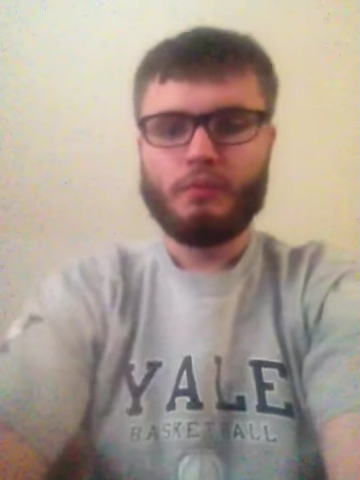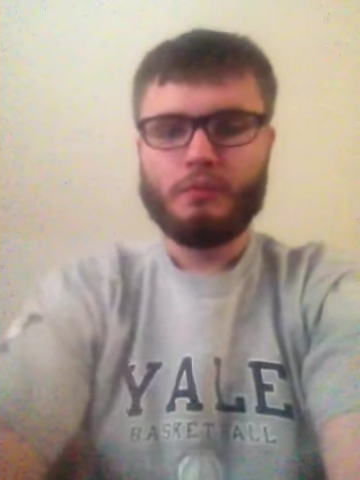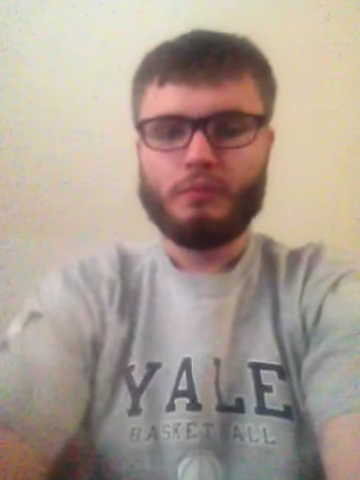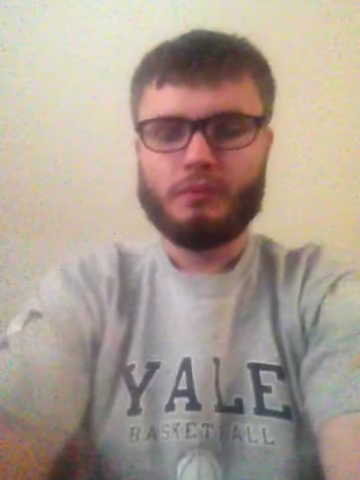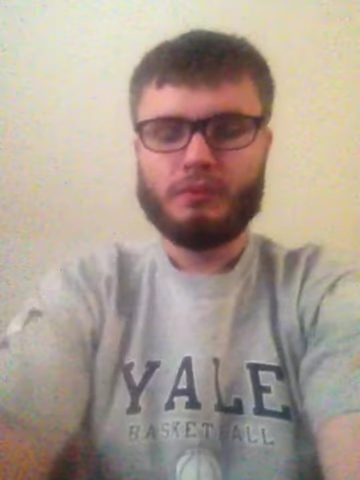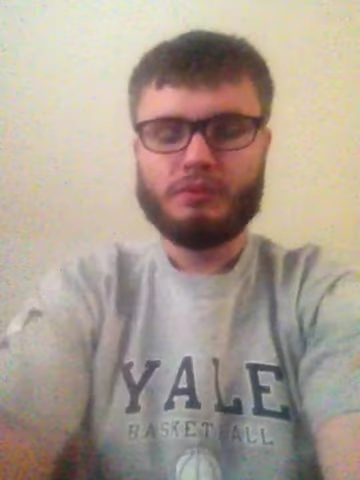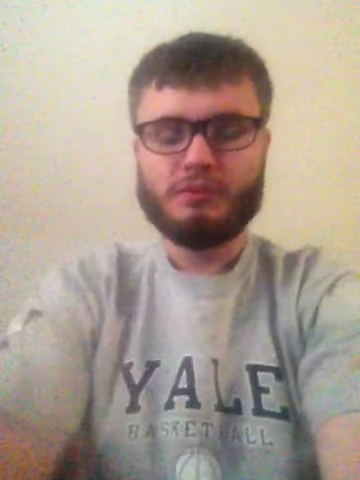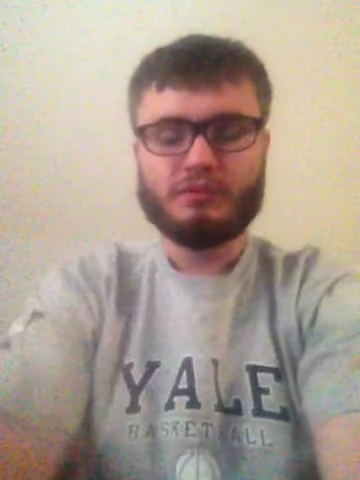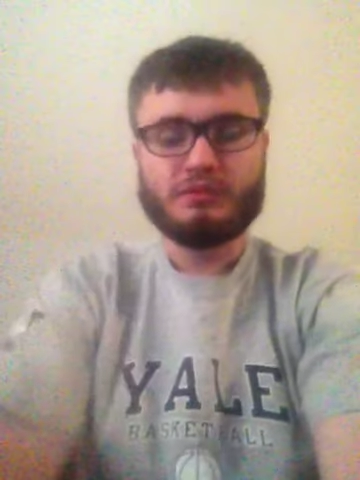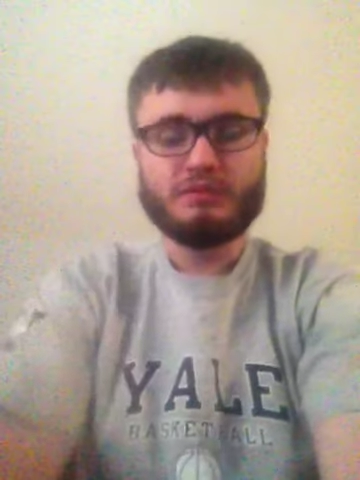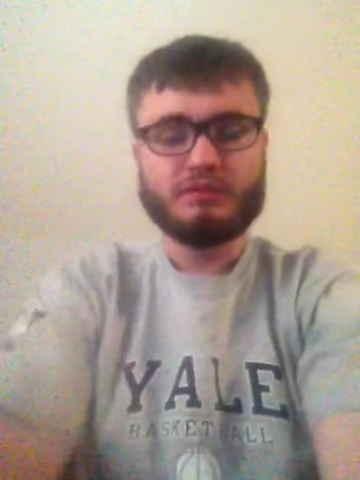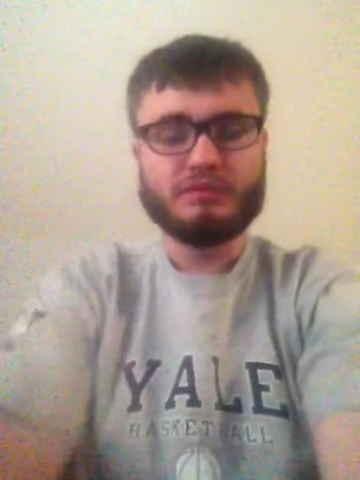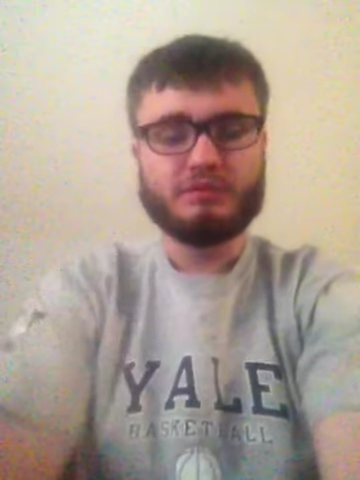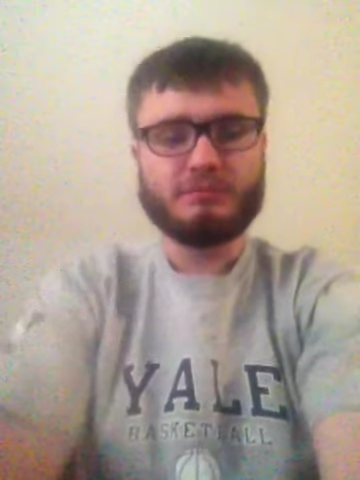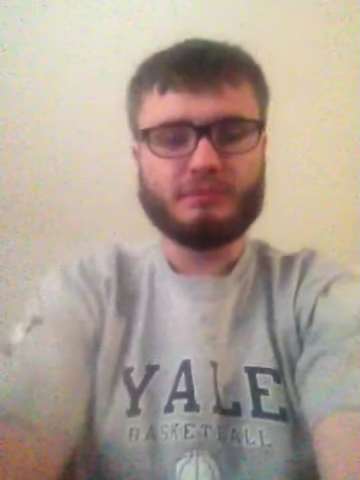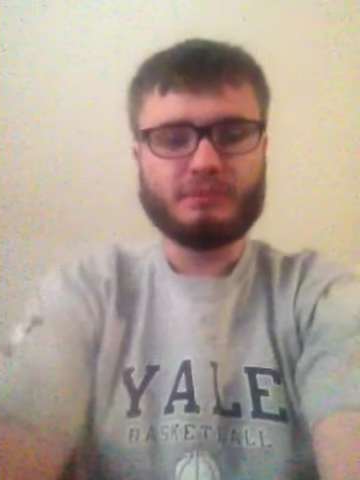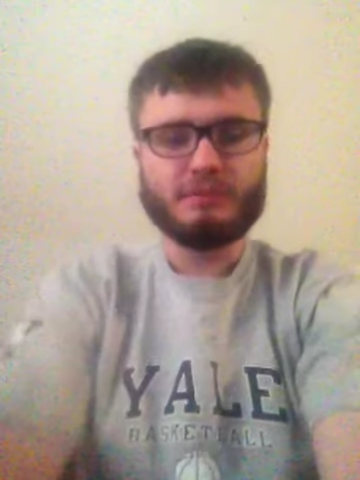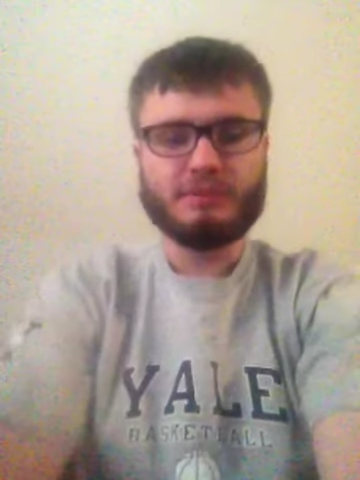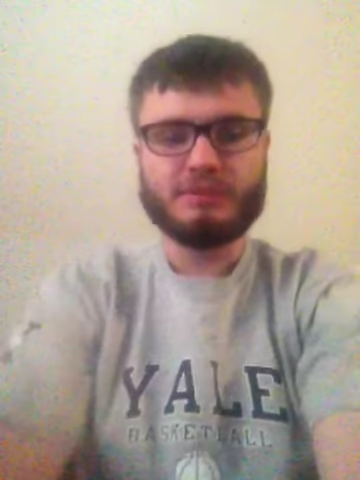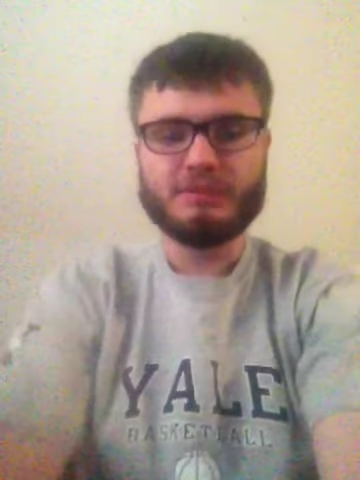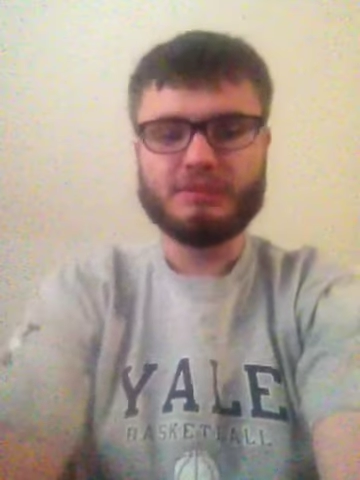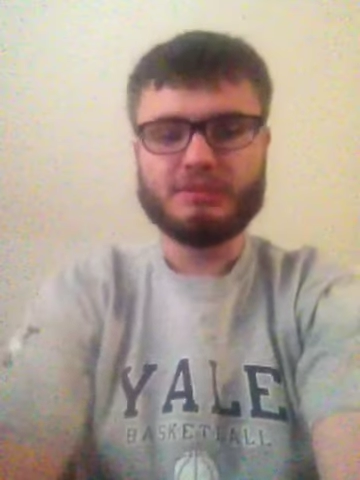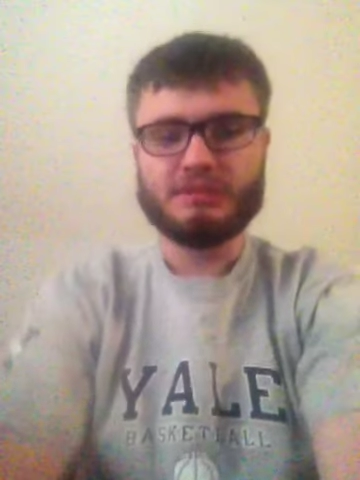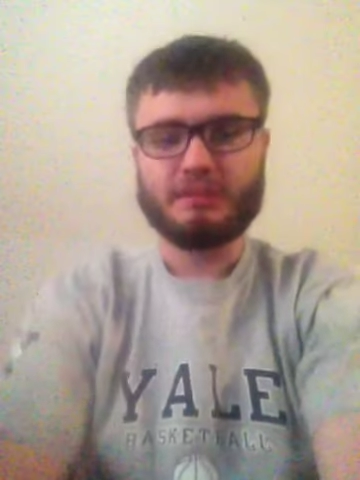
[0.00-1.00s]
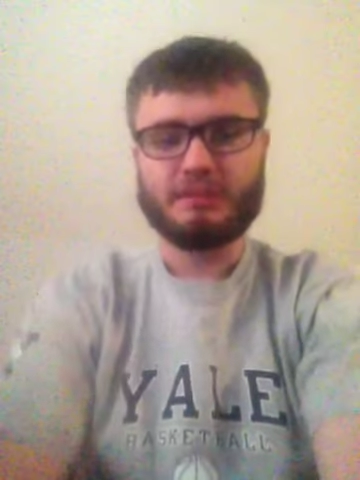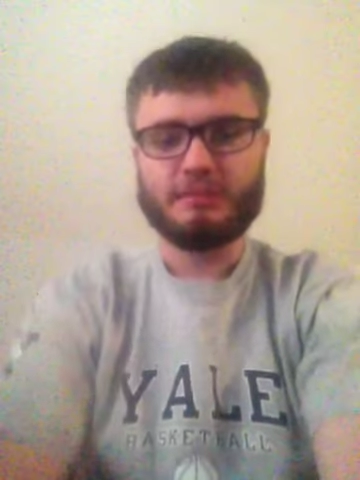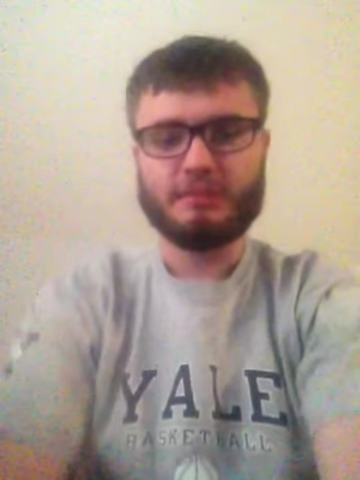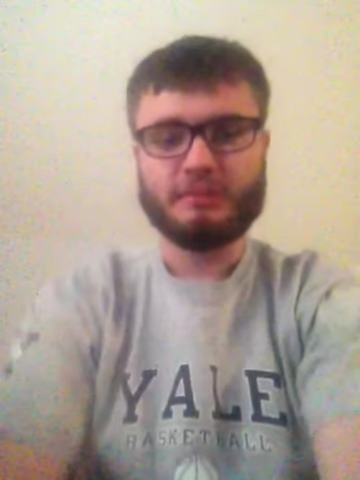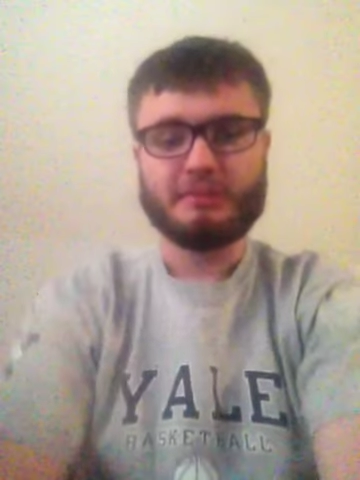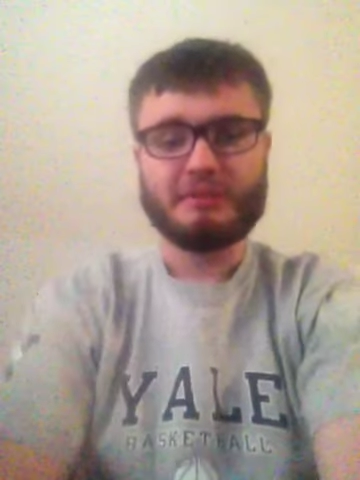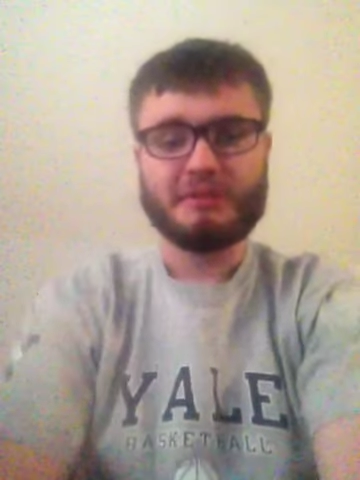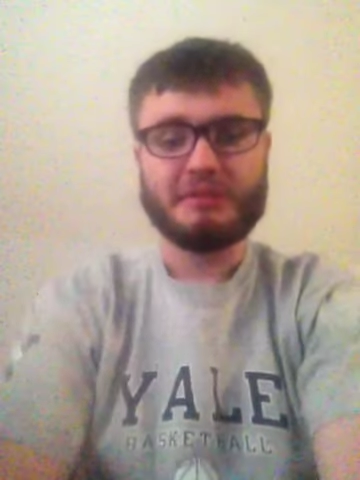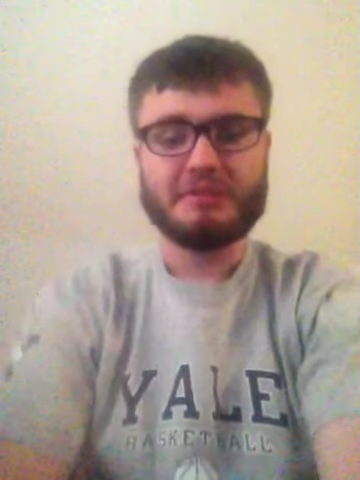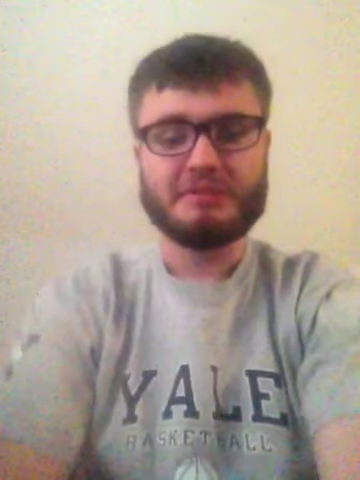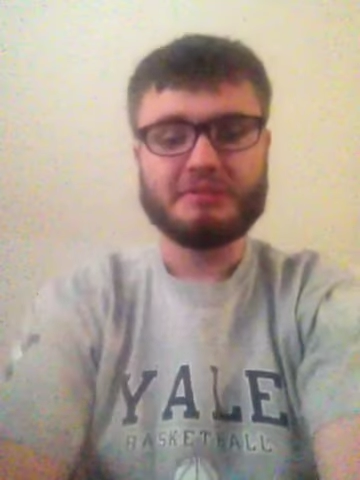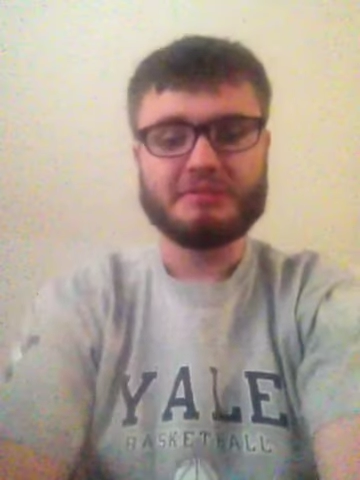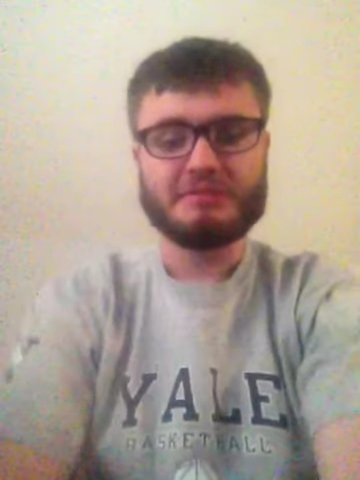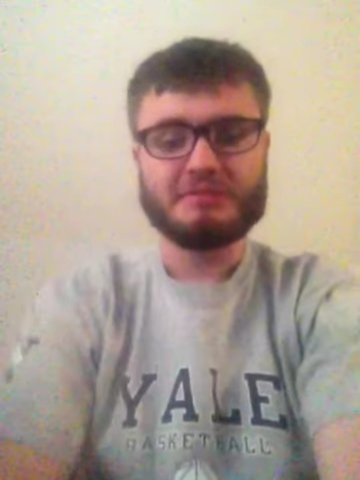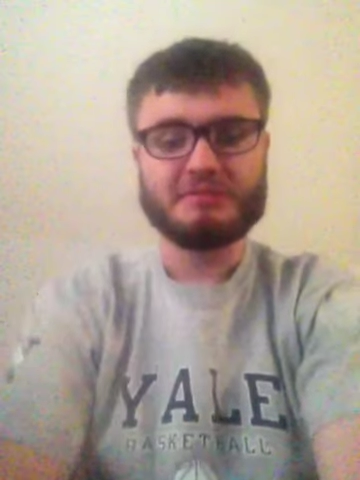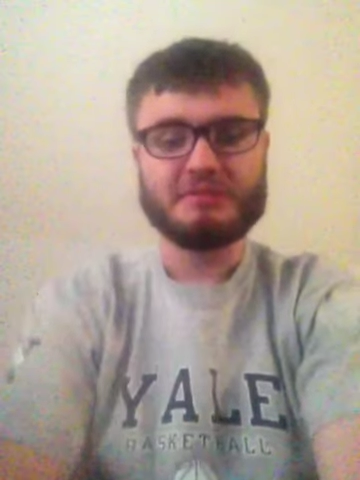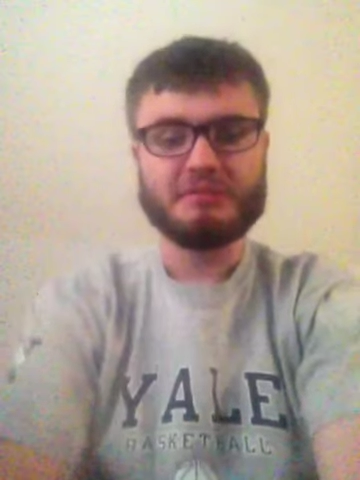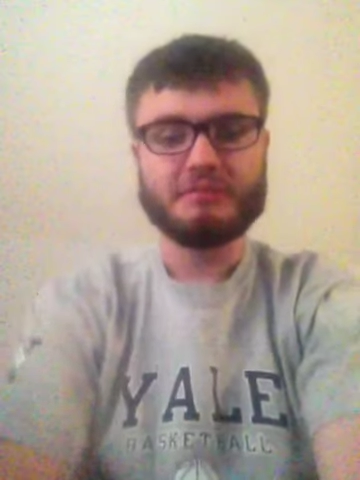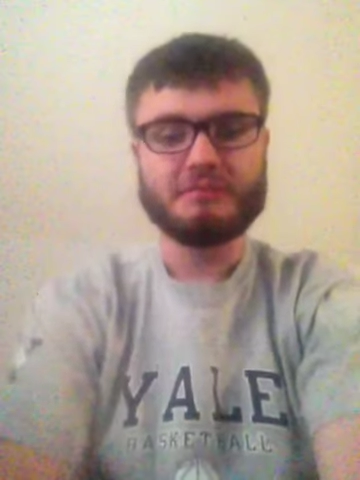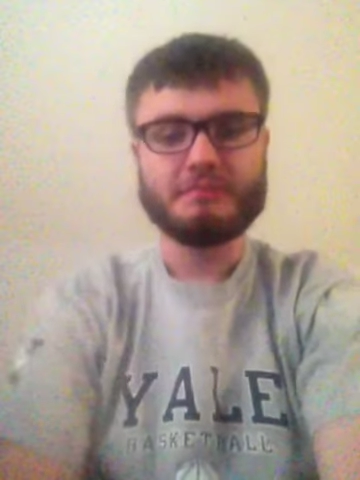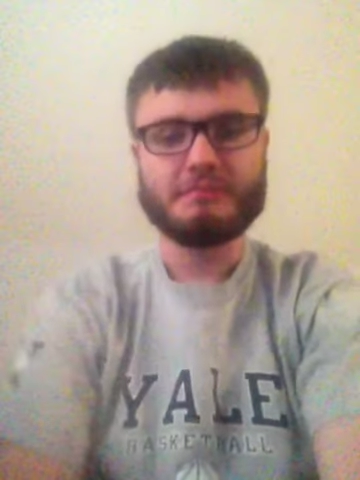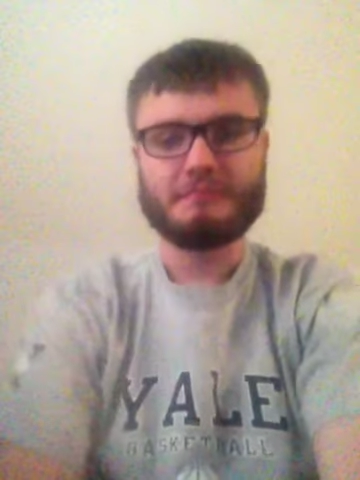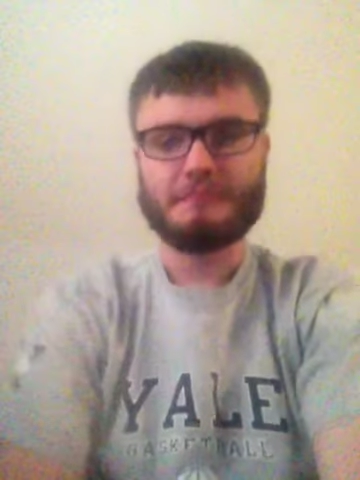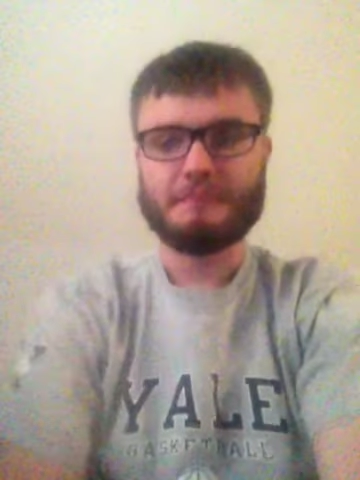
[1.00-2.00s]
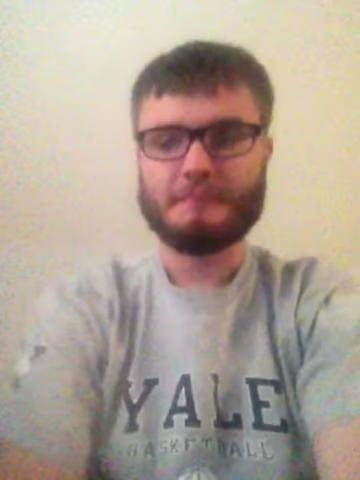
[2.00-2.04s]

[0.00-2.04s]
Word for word: What's good, my Zumbo Nation?